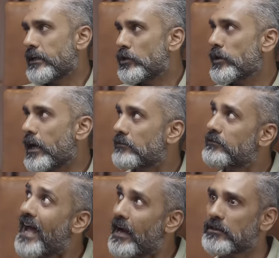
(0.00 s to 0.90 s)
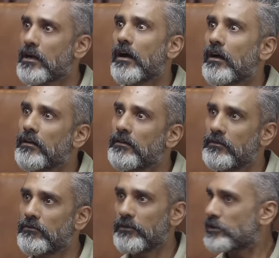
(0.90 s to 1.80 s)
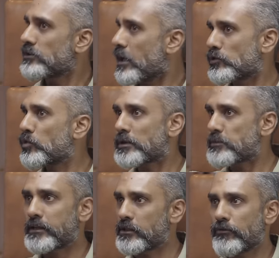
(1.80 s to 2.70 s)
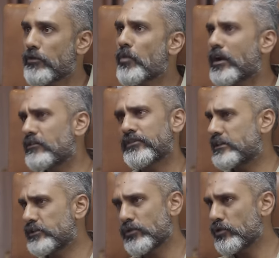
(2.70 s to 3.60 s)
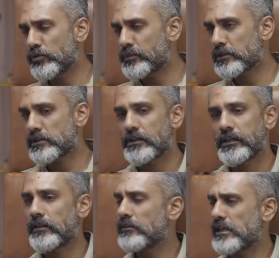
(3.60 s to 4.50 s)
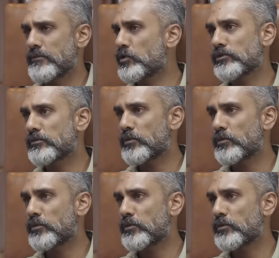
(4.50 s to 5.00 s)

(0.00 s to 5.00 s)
need to get that car. which is like super special for whatever reason to you personally. And same goes with